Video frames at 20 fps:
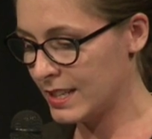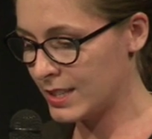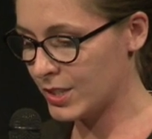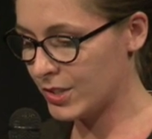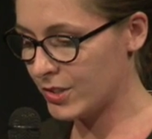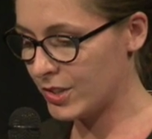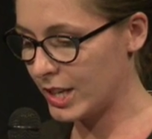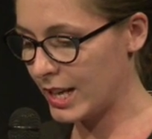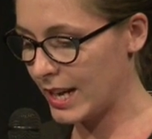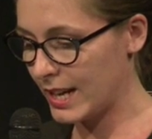to
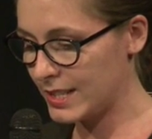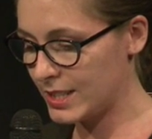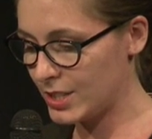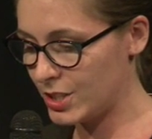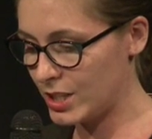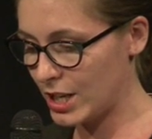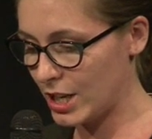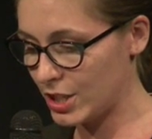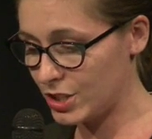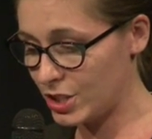create
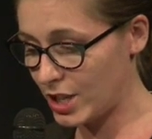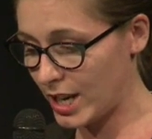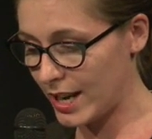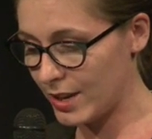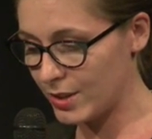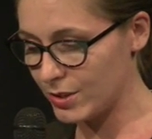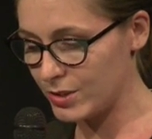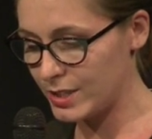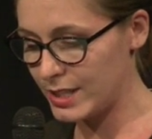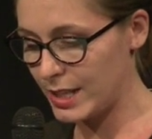a
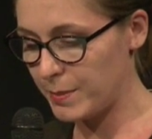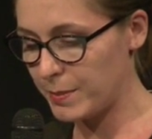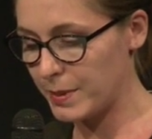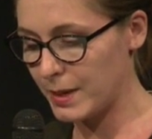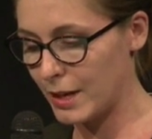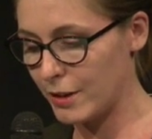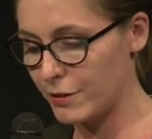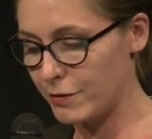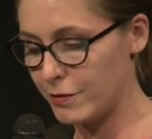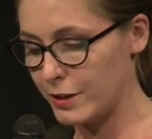channel deep
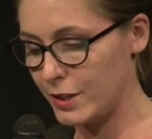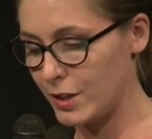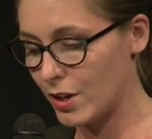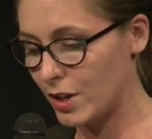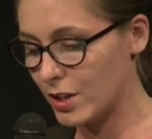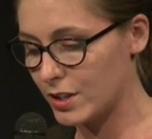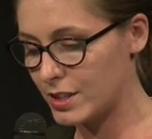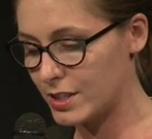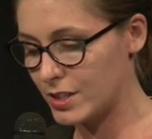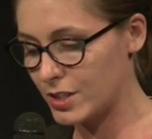enough for
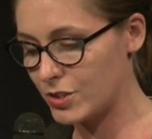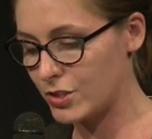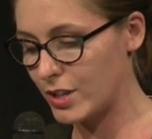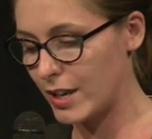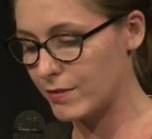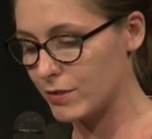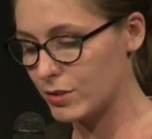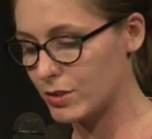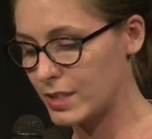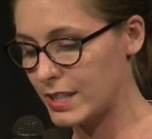yachts to
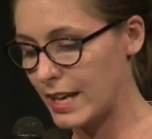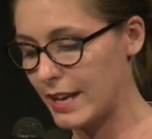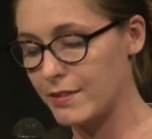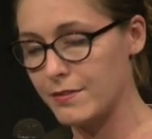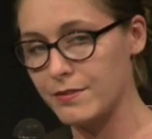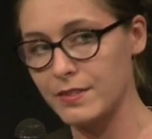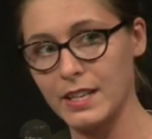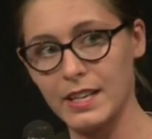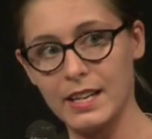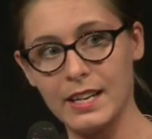travel
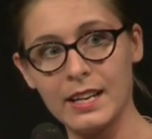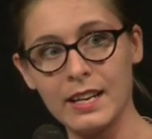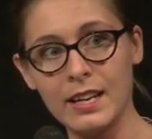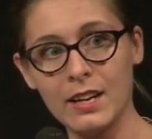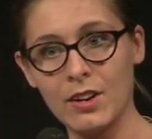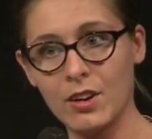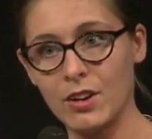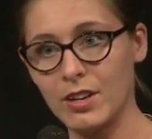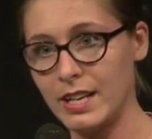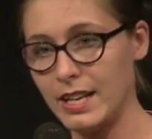safely
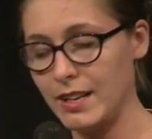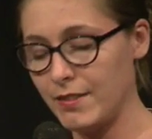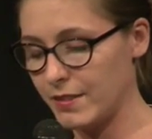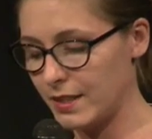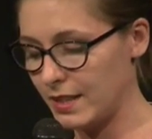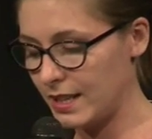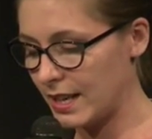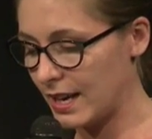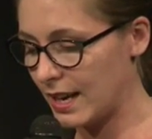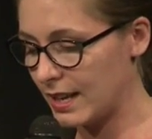on
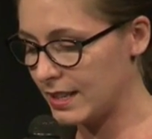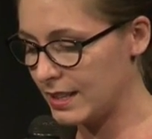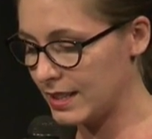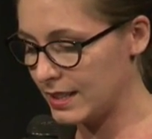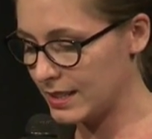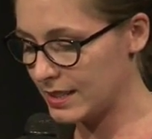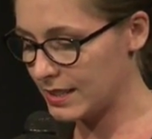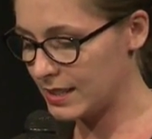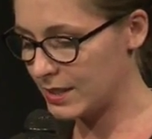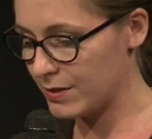even the
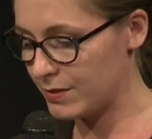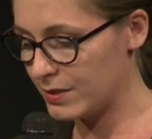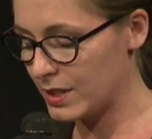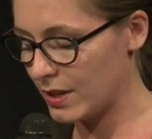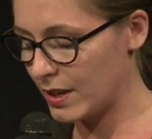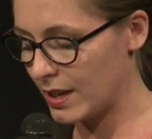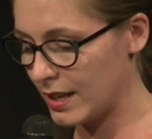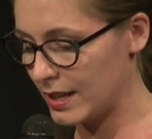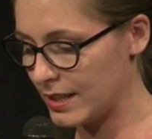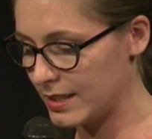ugliest of
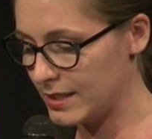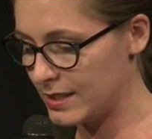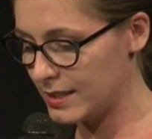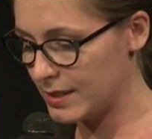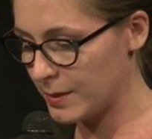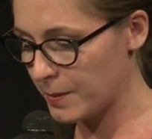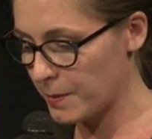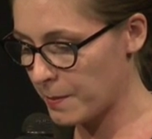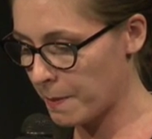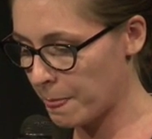
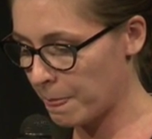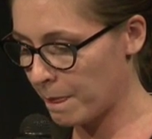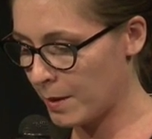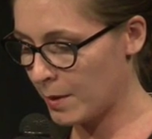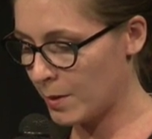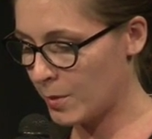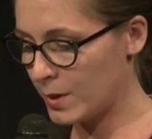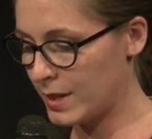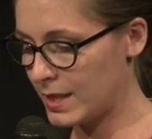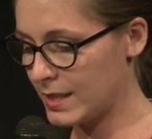tides.
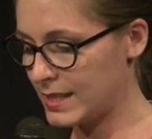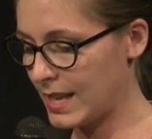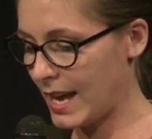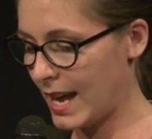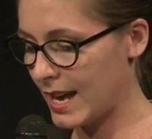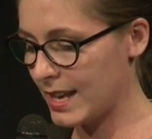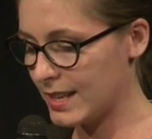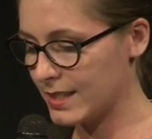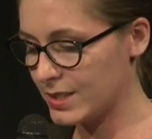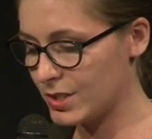With his
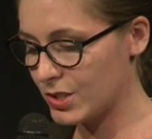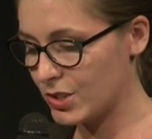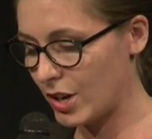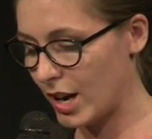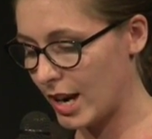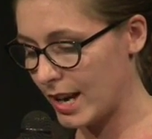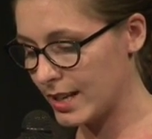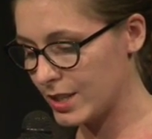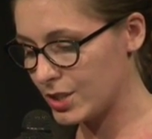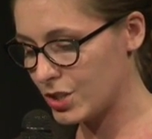hands,
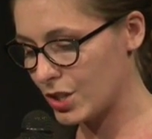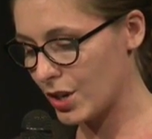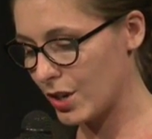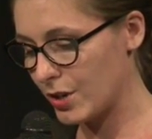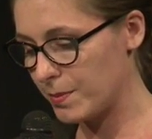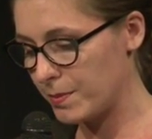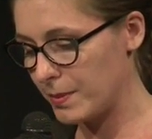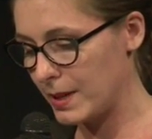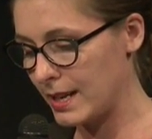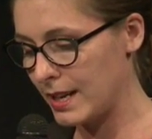Craig
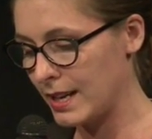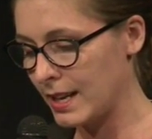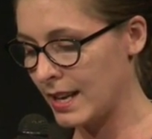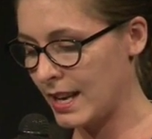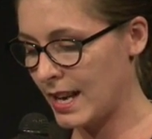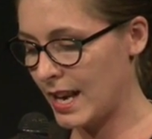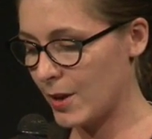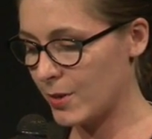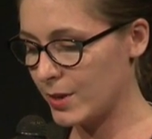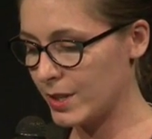showed me
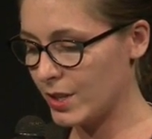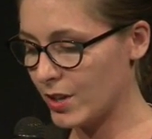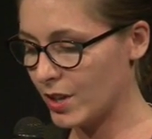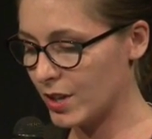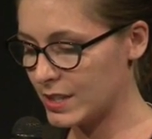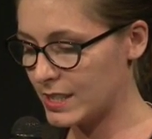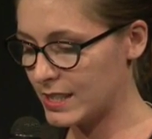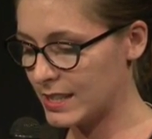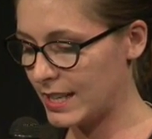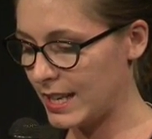how a
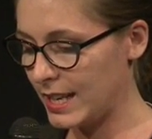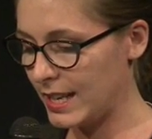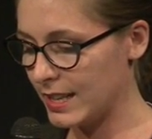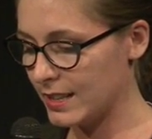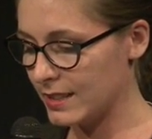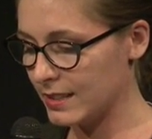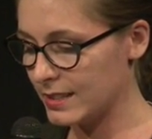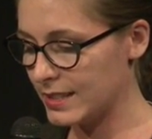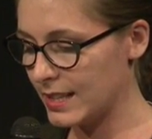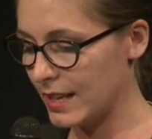yacht's
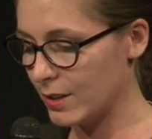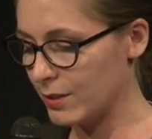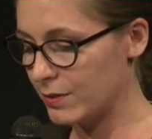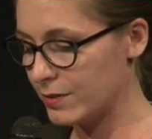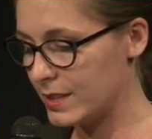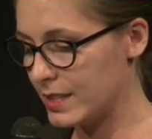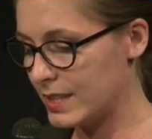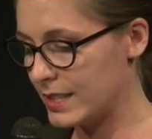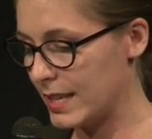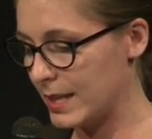keel
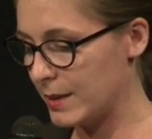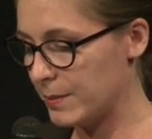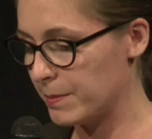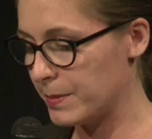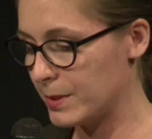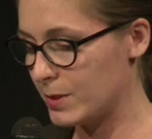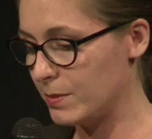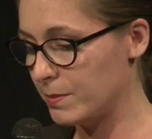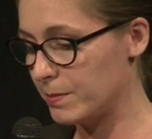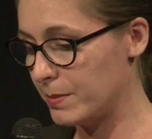delved deep
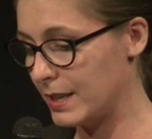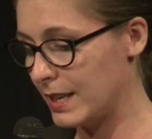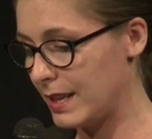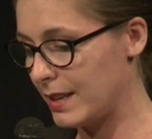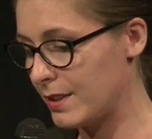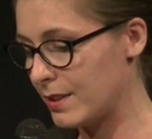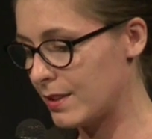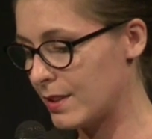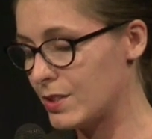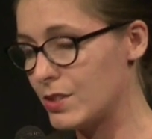
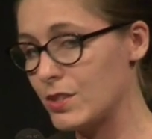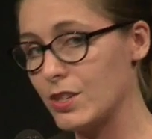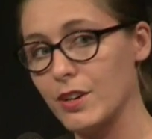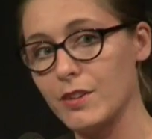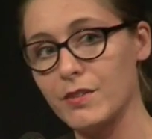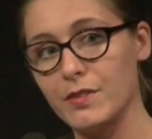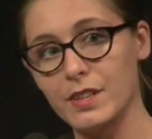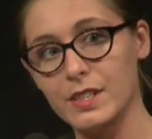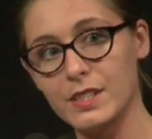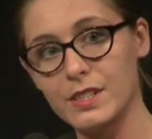beneath the
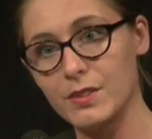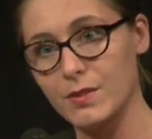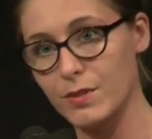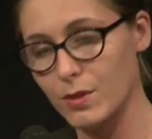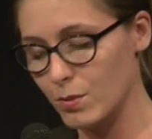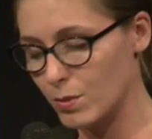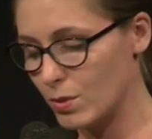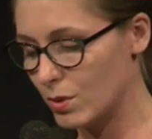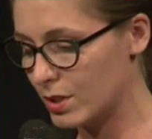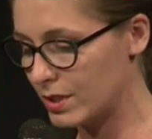surface of
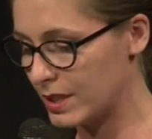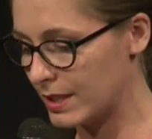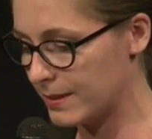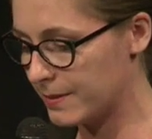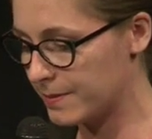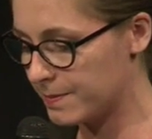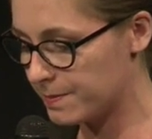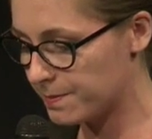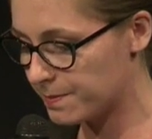the water.